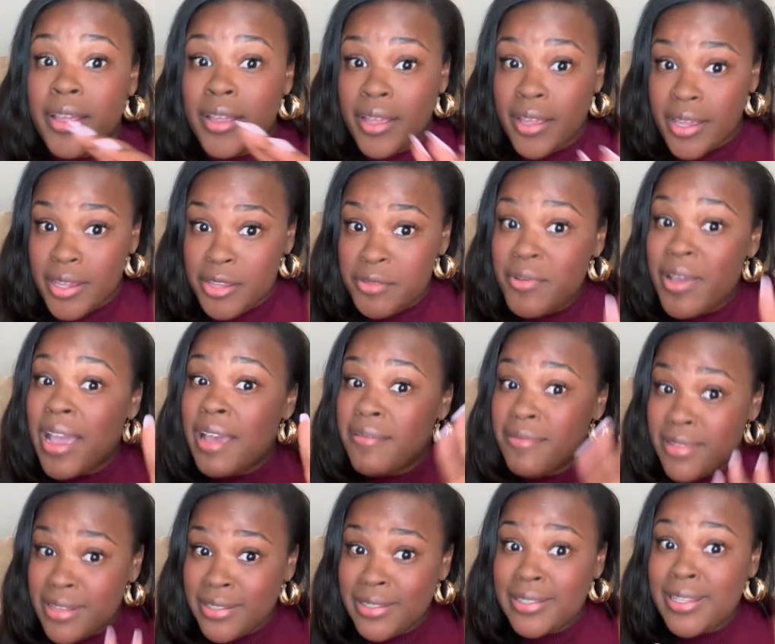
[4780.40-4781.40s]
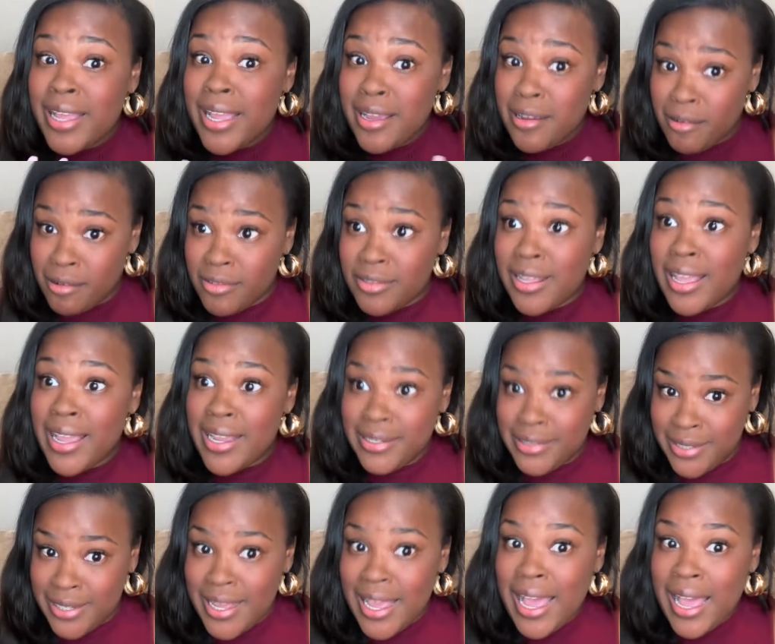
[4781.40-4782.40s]
And you have this thing called the
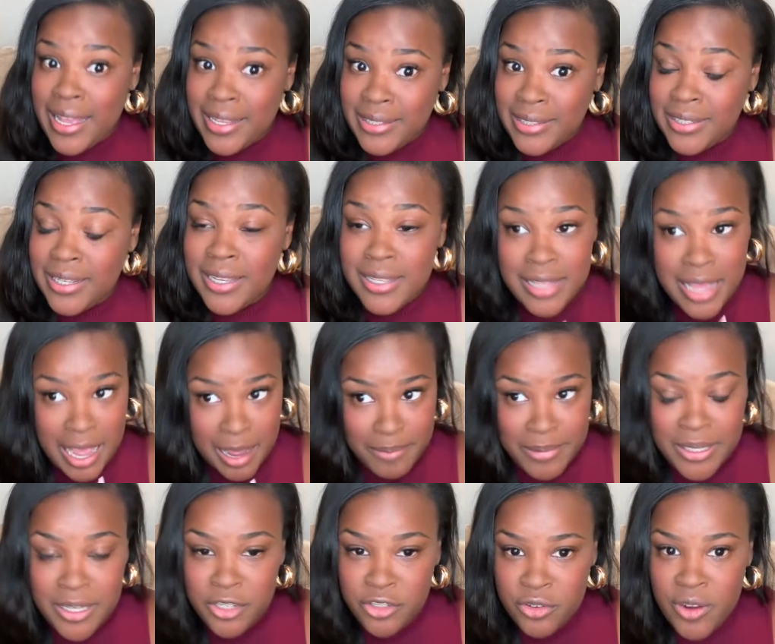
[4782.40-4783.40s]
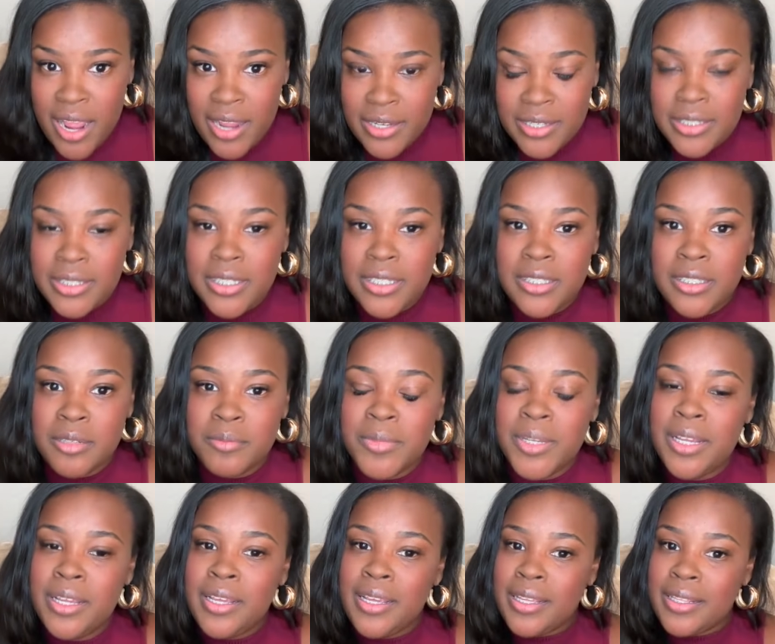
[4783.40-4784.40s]
ATS, the applicant tracking system,
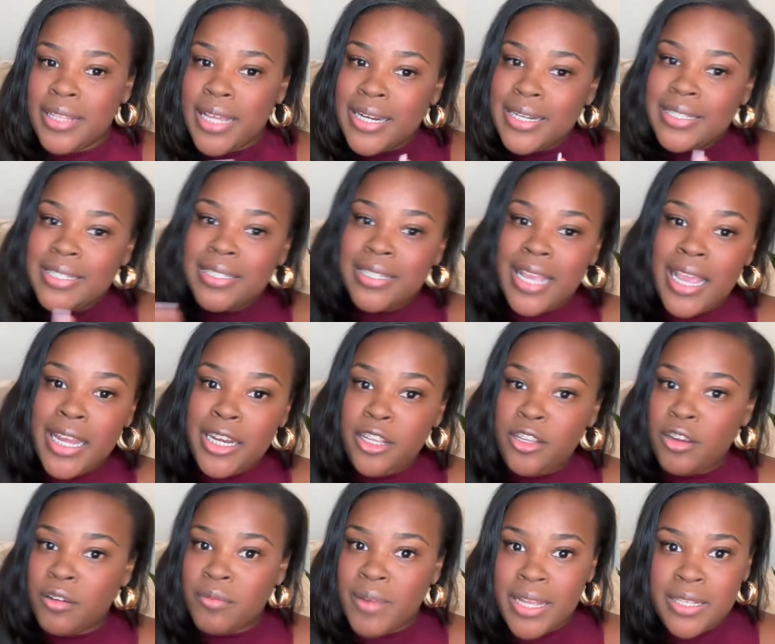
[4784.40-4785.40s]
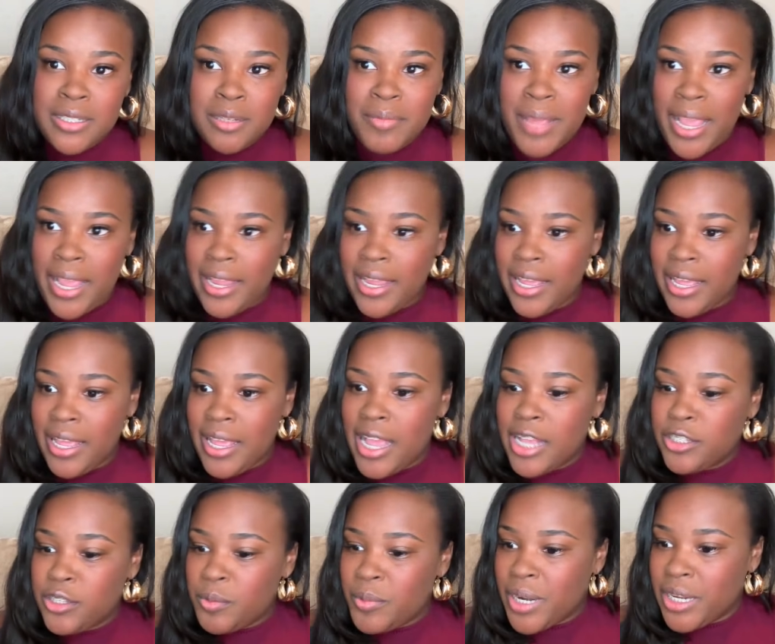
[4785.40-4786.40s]
that is scanning your resume.
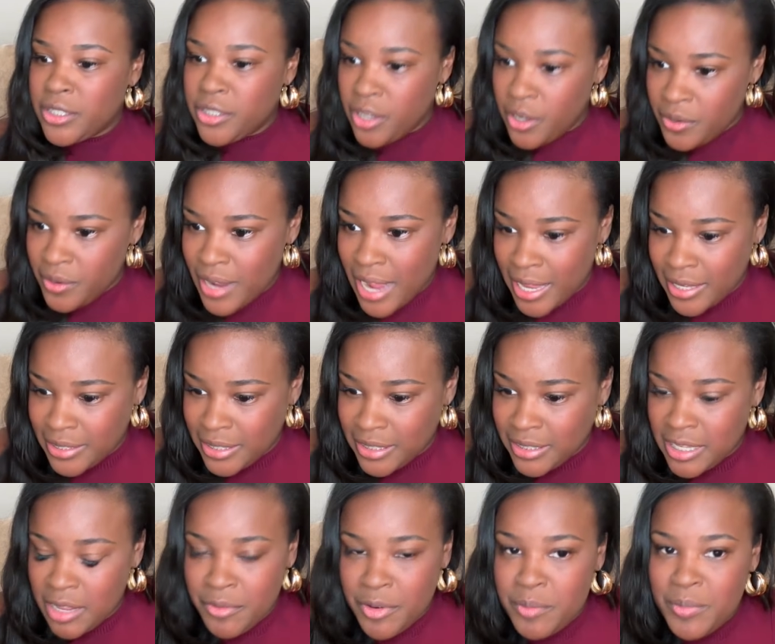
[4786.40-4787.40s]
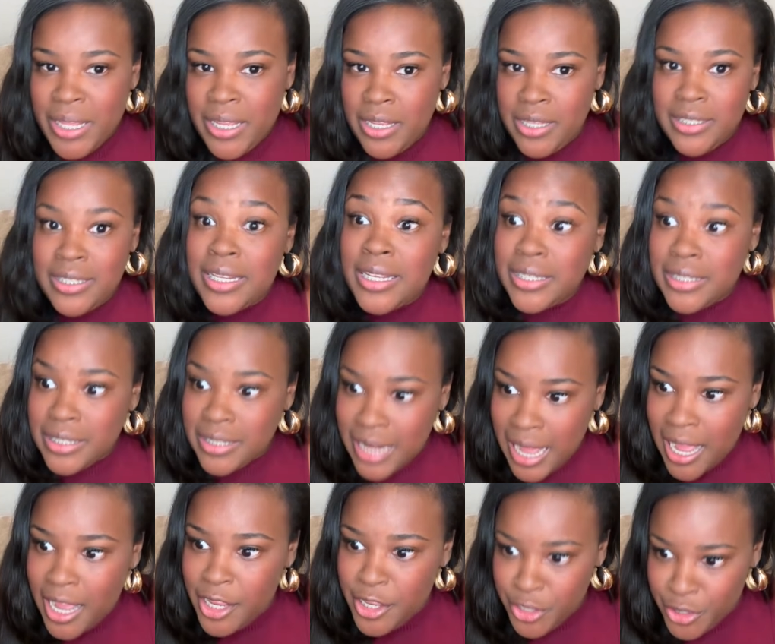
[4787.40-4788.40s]
And so when I tell you guys this stuff, I'm like, it's
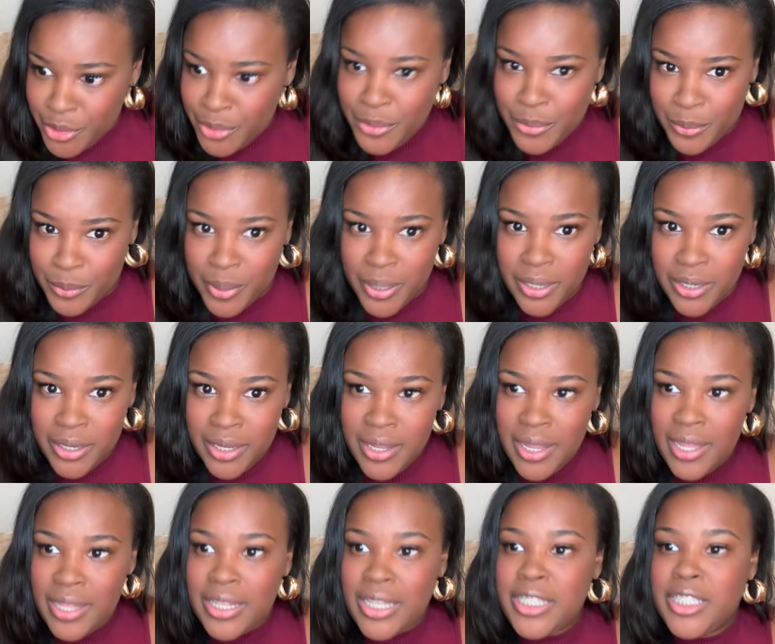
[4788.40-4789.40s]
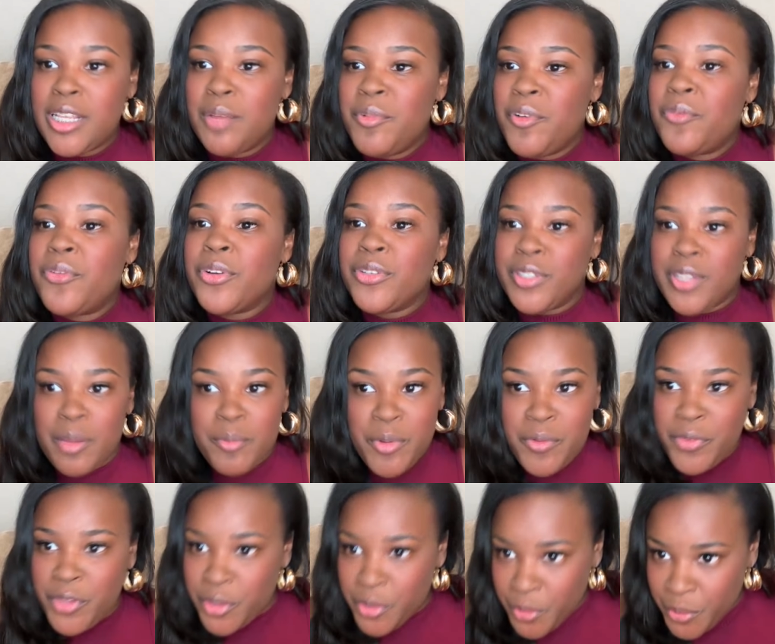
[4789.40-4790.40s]
not you. Like for some
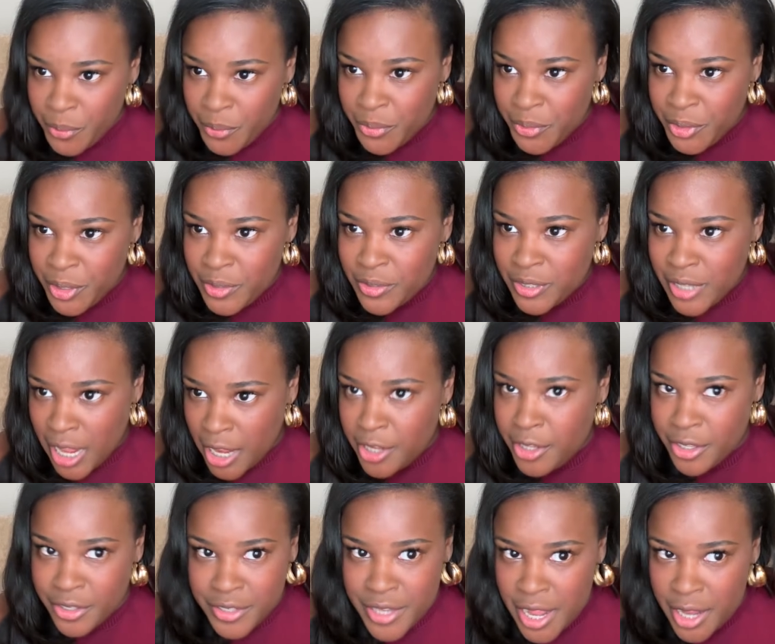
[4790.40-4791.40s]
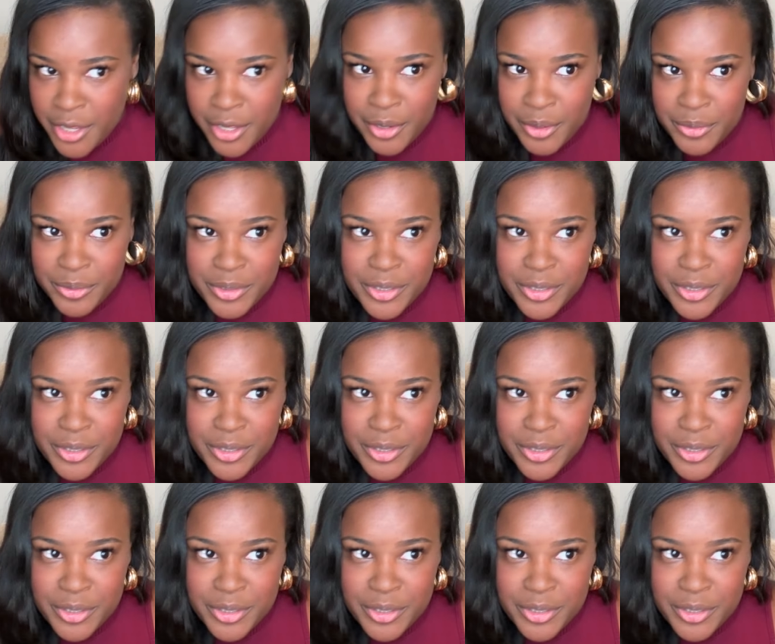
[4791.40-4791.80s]
of you, it's not you.